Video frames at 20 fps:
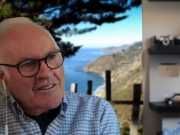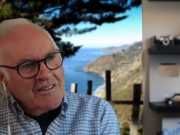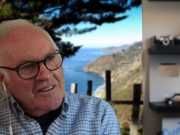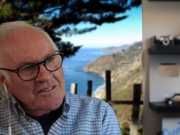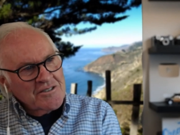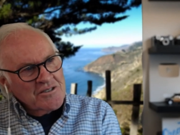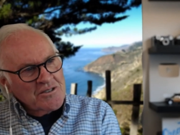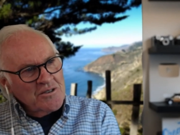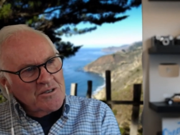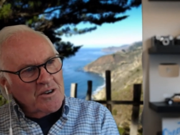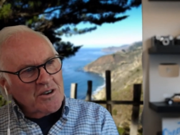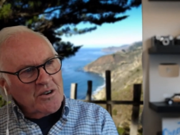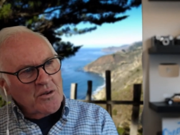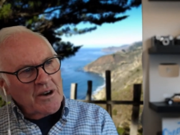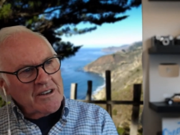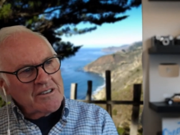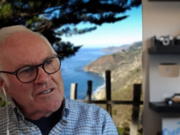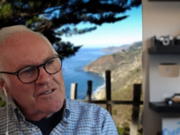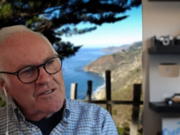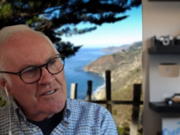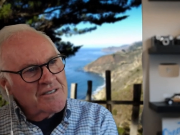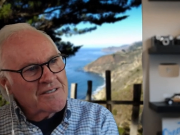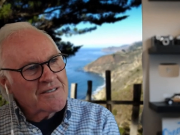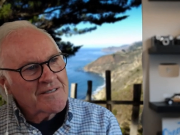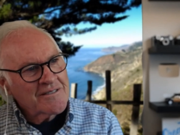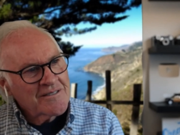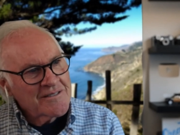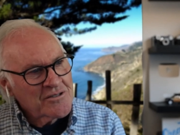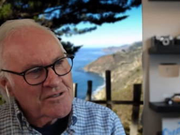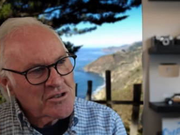Let's do a question
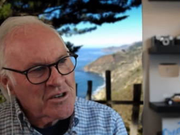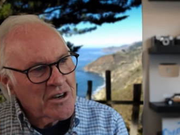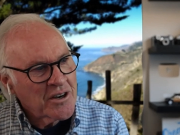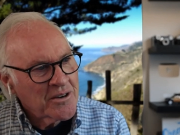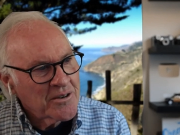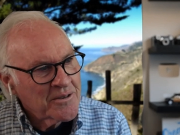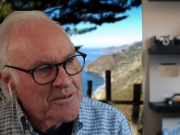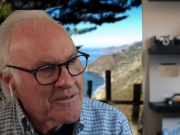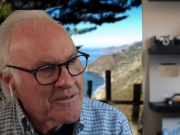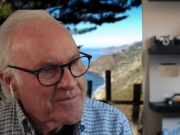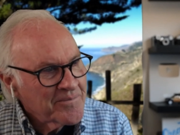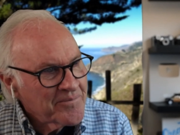show